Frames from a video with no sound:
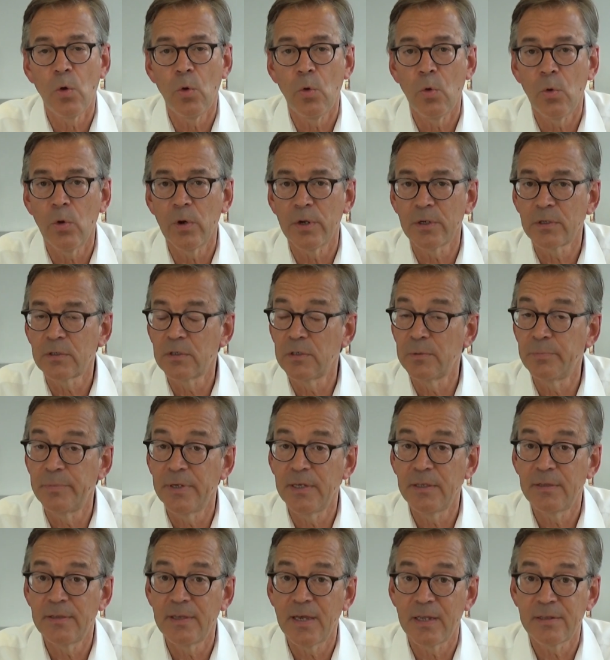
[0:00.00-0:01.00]
or it could
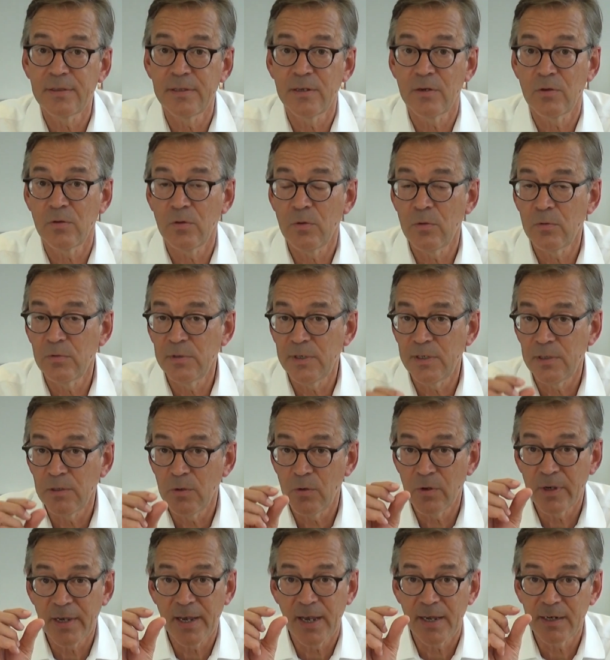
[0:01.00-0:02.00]
be that they're only
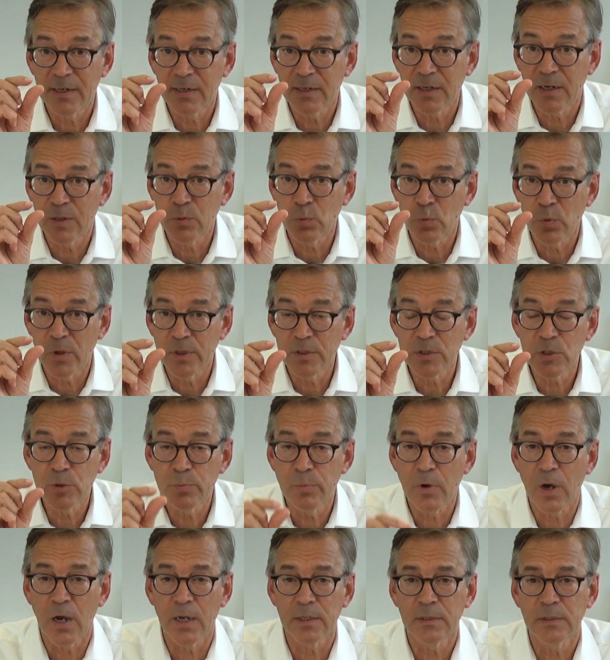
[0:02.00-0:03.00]
located at one
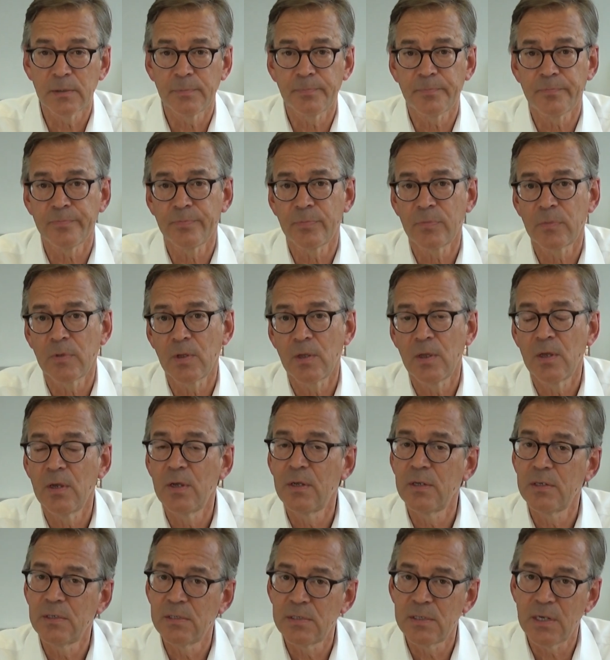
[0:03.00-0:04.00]
spot.
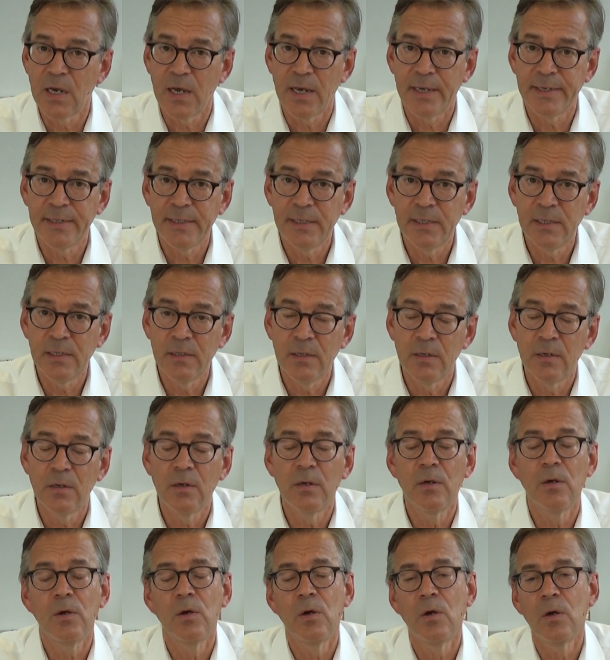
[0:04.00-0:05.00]
Tiny,
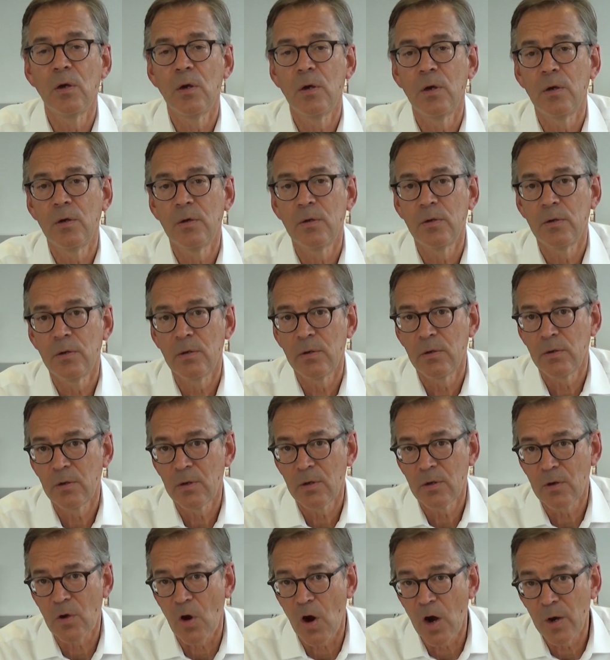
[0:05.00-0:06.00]

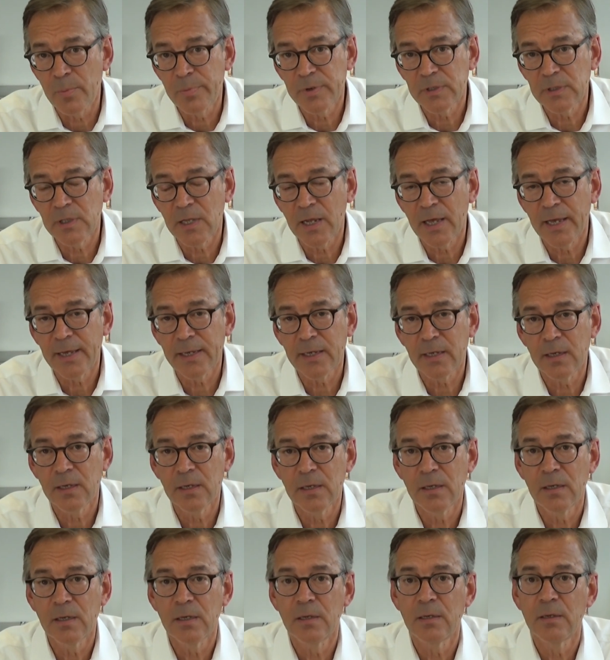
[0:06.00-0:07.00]
carpet-like,
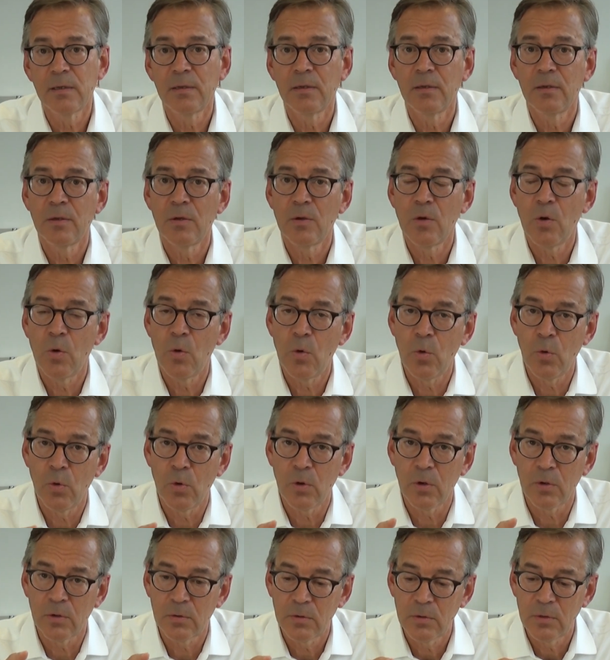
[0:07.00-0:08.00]

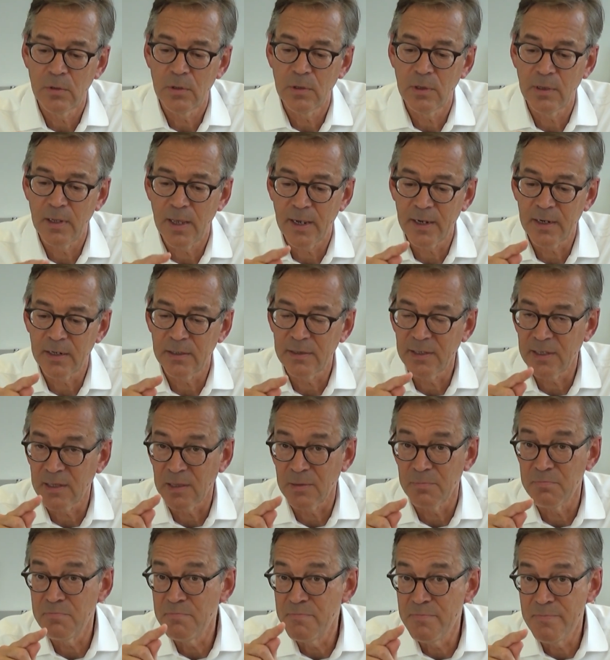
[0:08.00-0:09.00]
or like a
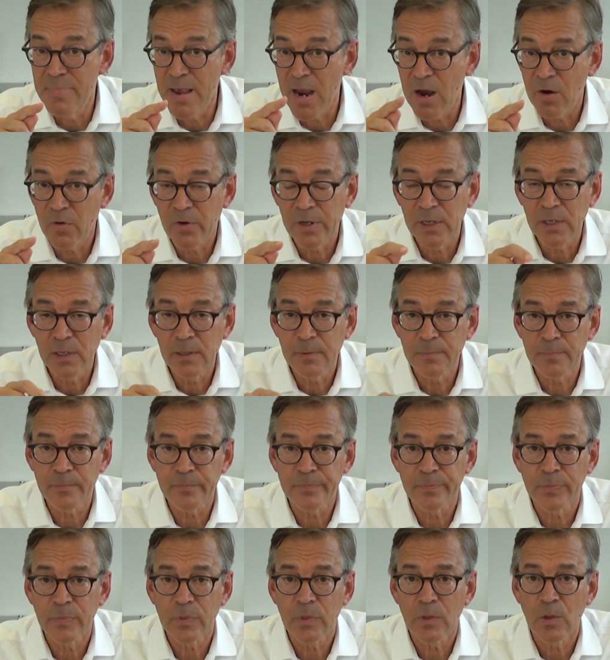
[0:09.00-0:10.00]
little berry,
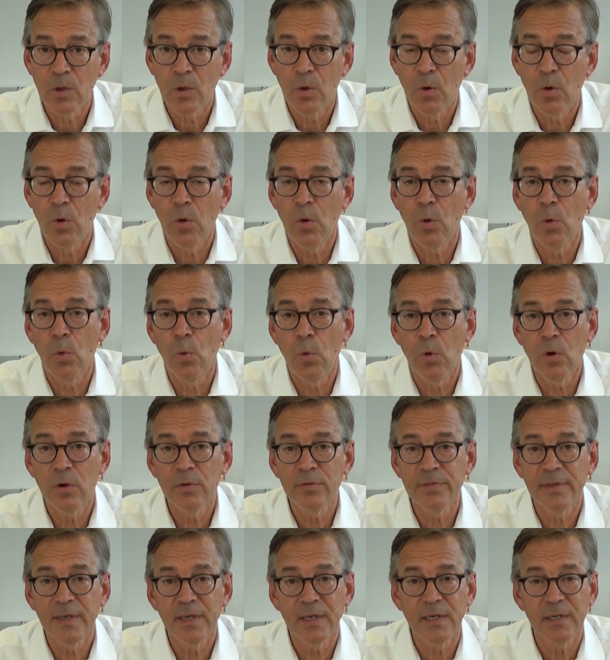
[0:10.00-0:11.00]
or
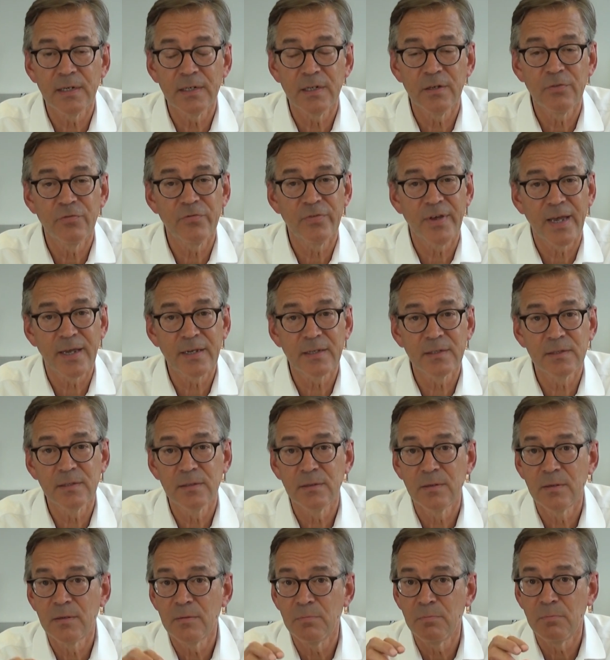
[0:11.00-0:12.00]
they can affect
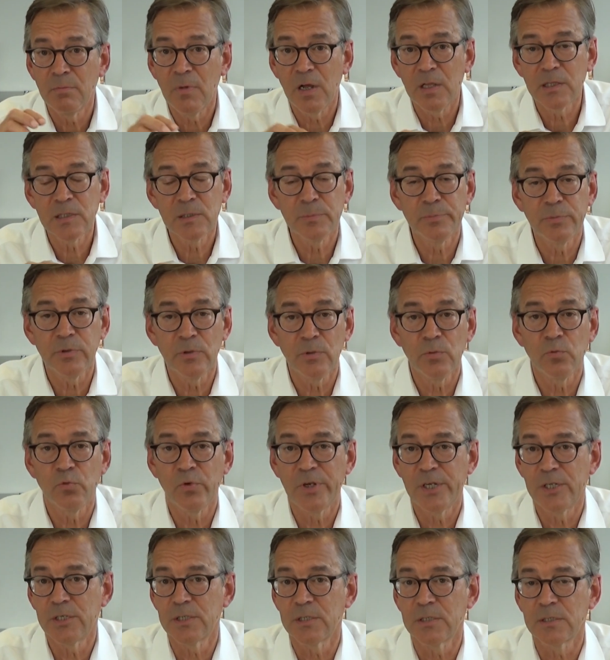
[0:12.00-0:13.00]
multiple
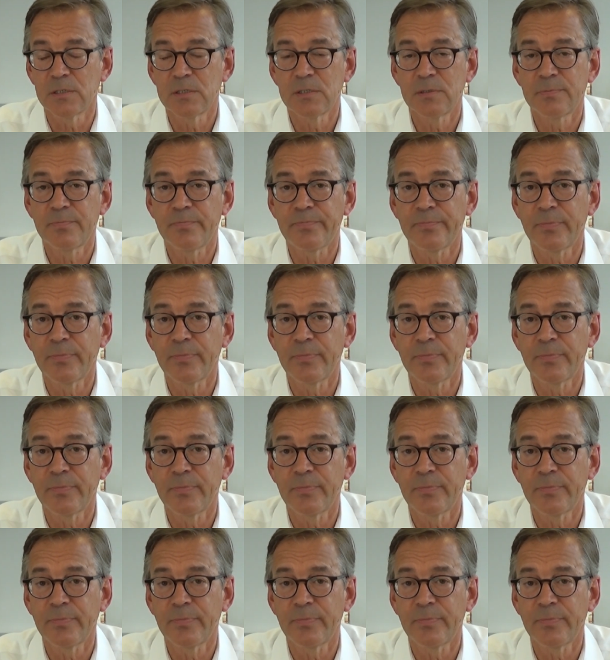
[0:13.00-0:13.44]
regions.